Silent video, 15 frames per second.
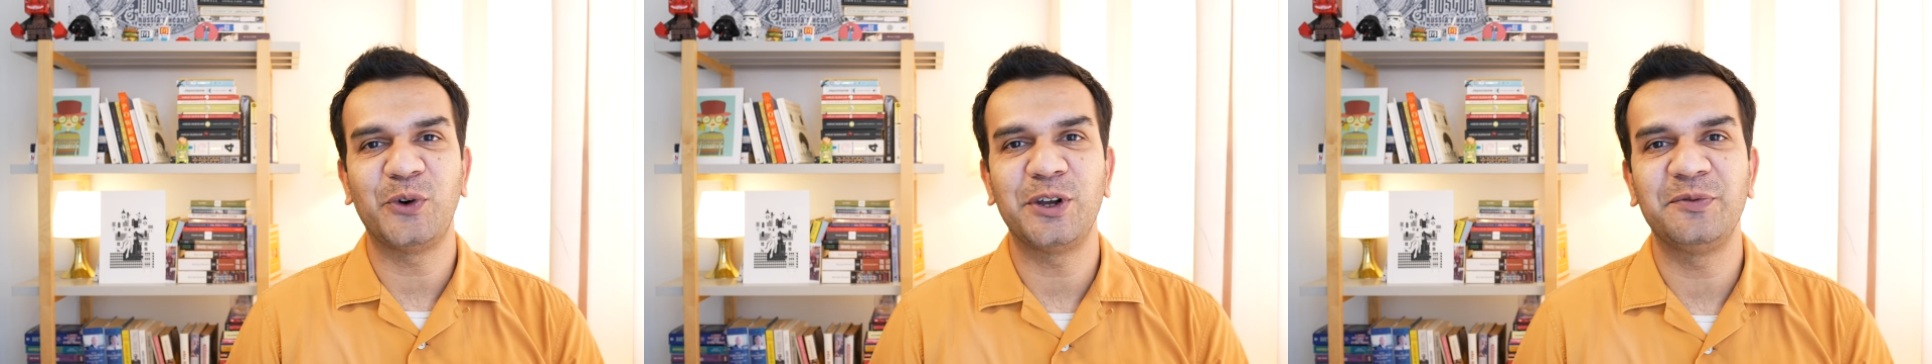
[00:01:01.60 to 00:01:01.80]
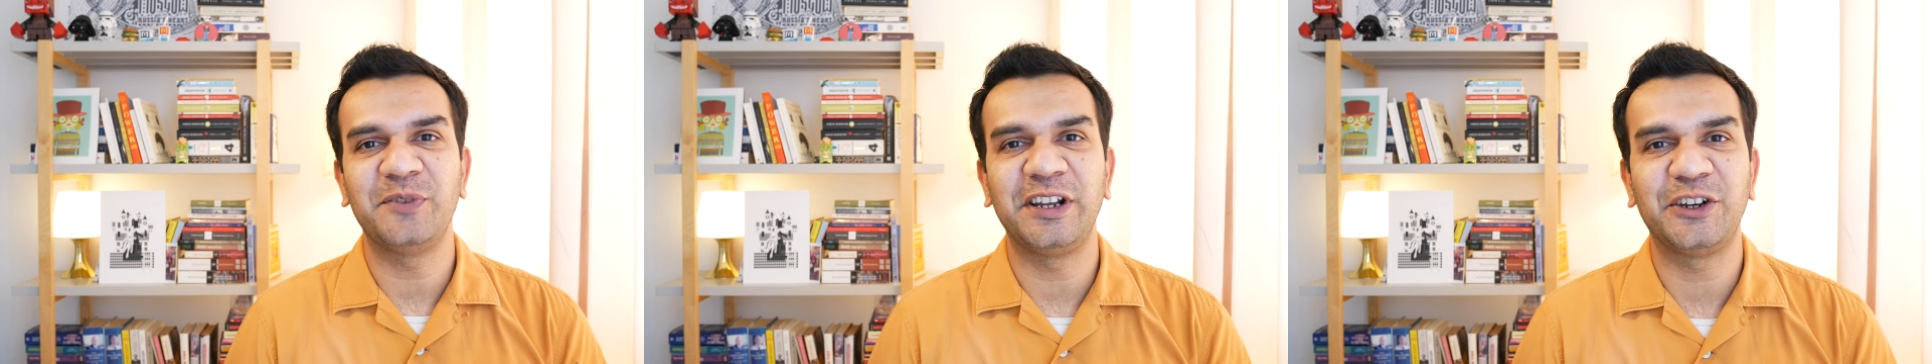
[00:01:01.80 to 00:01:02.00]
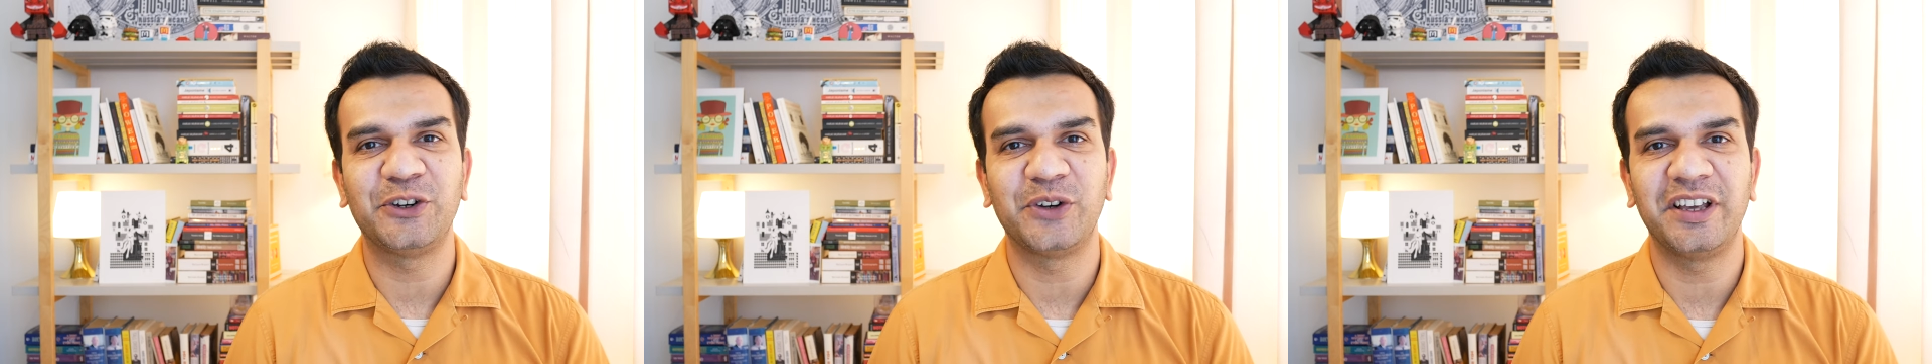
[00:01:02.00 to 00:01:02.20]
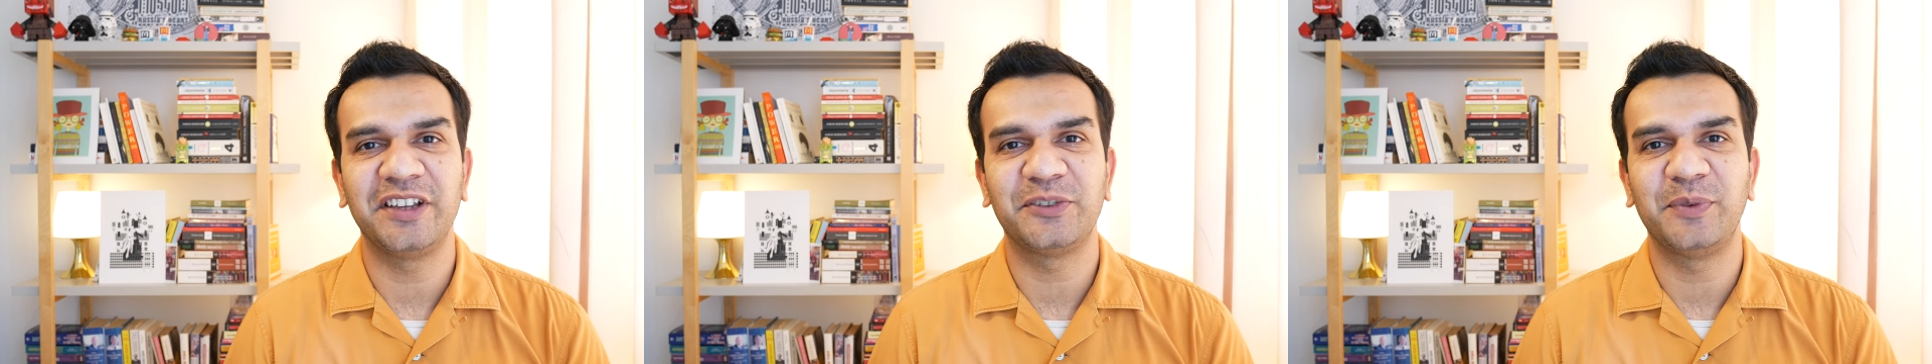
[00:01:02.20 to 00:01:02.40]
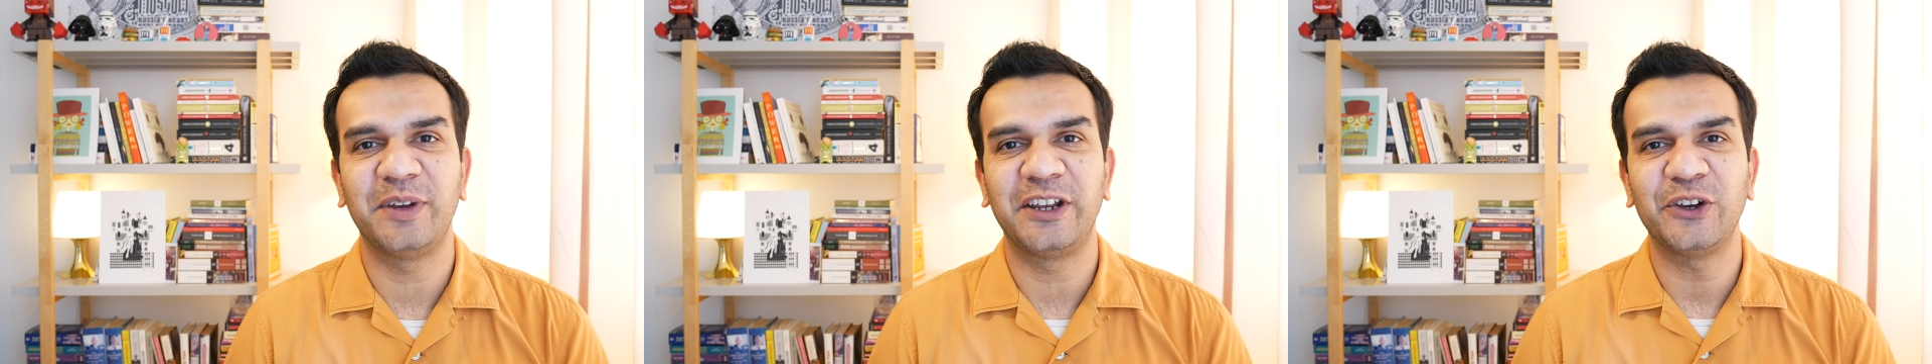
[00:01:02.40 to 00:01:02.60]
on with
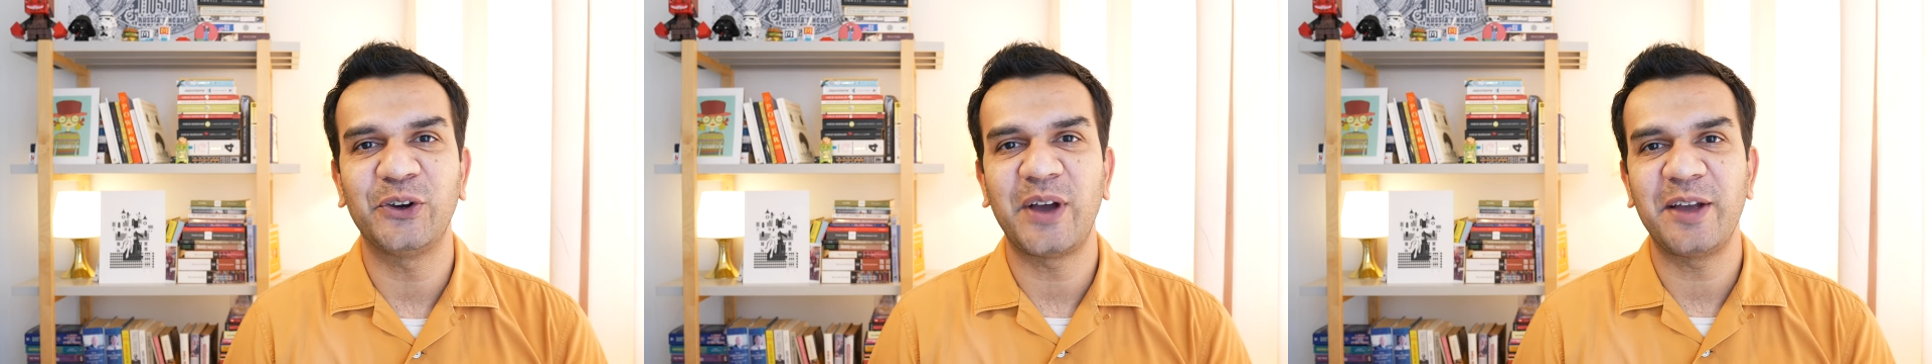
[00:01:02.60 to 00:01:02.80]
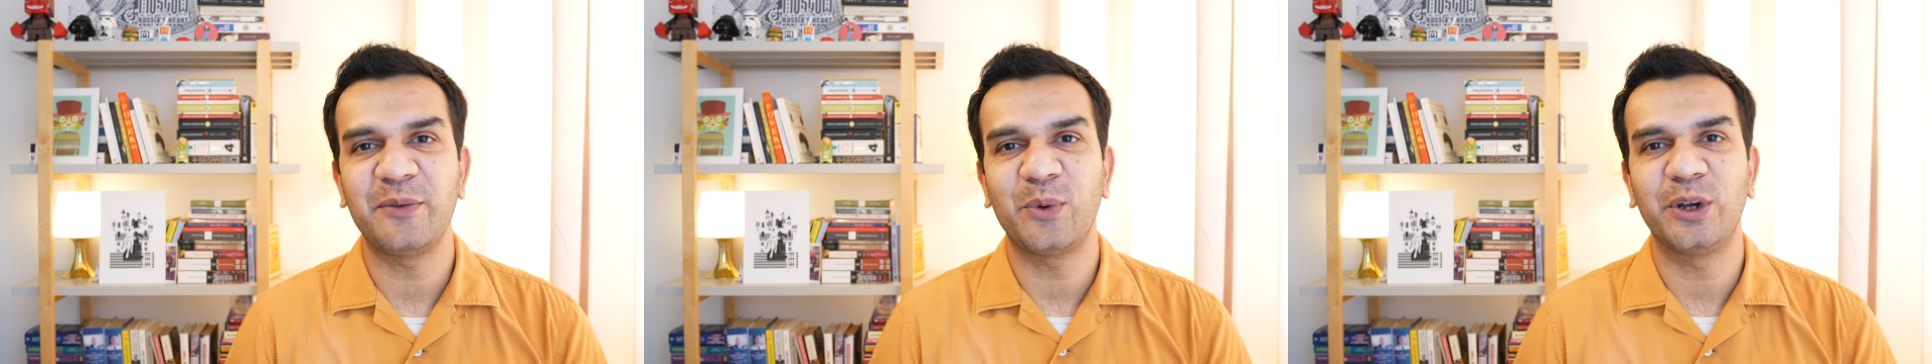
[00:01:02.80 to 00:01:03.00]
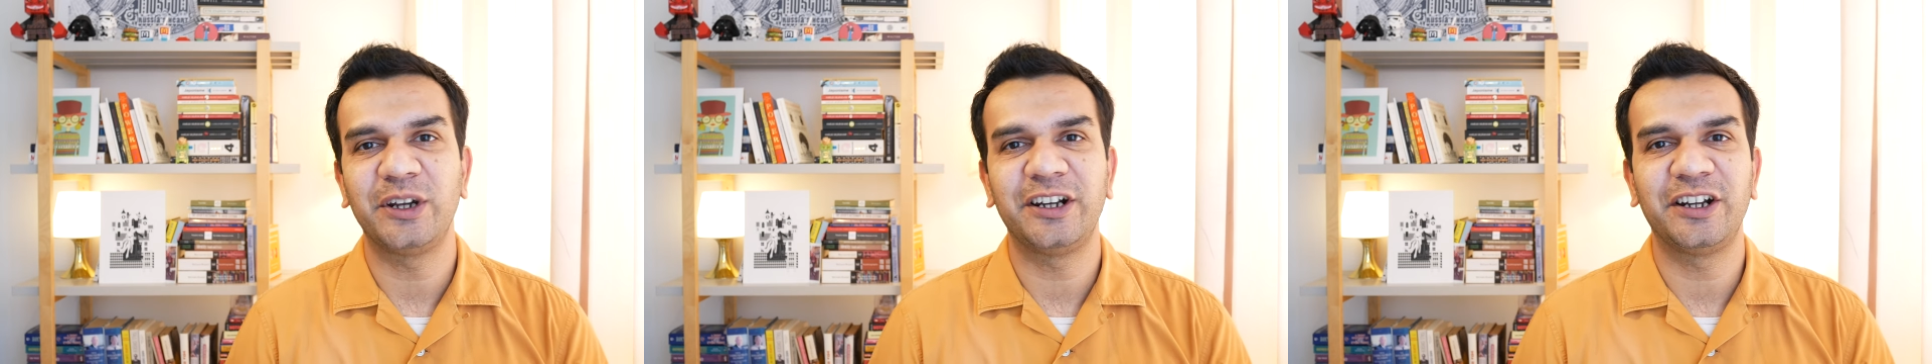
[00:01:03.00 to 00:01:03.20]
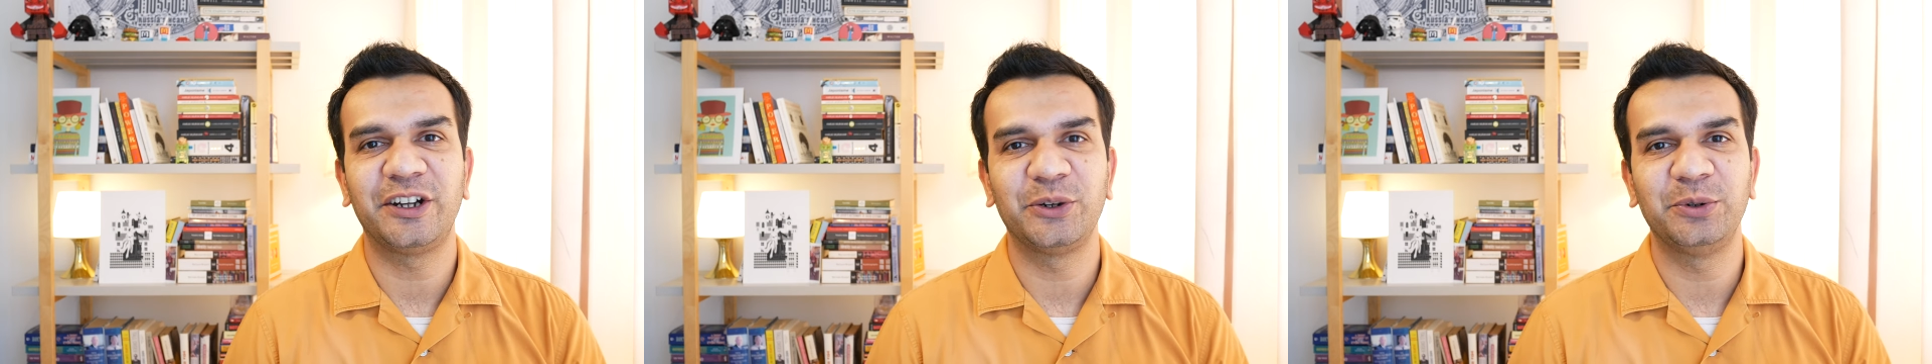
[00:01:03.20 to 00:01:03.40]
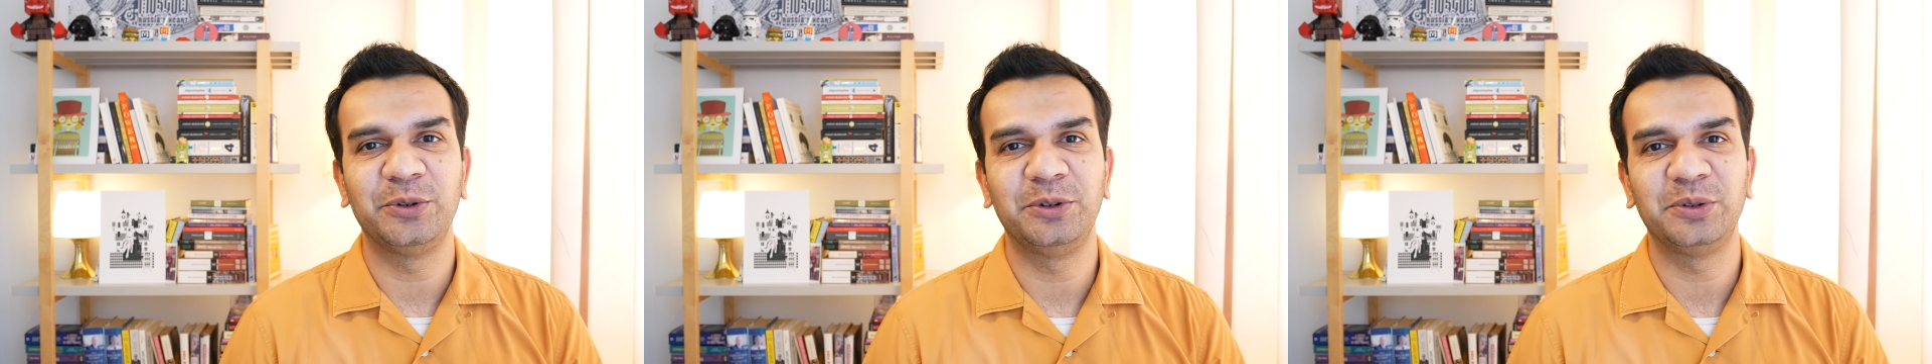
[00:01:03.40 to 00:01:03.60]
today's video, I wanted
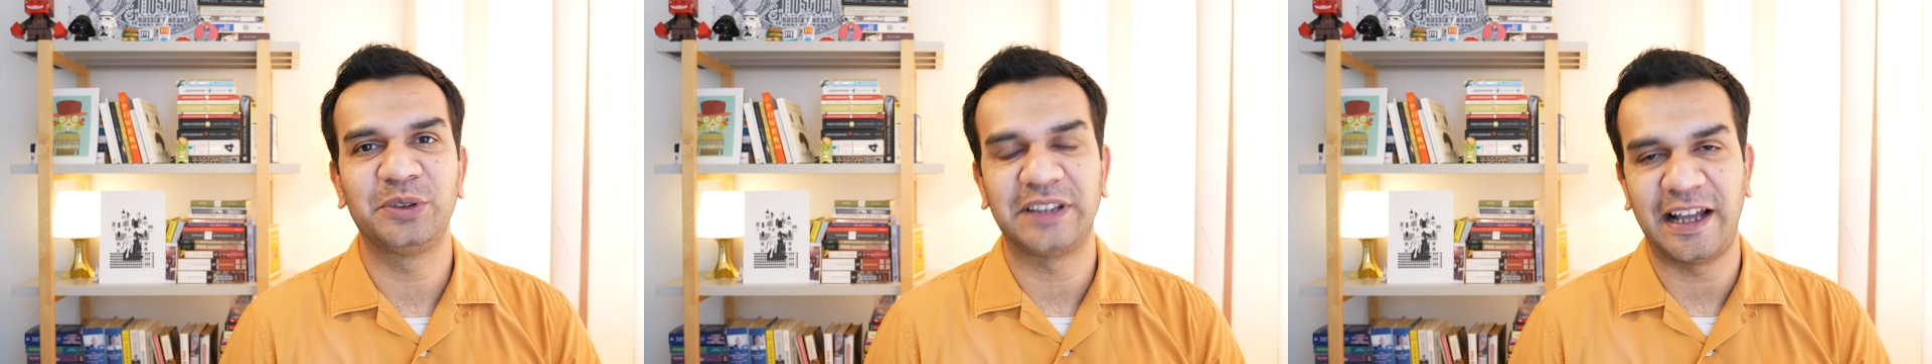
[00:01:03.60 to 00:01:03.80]
to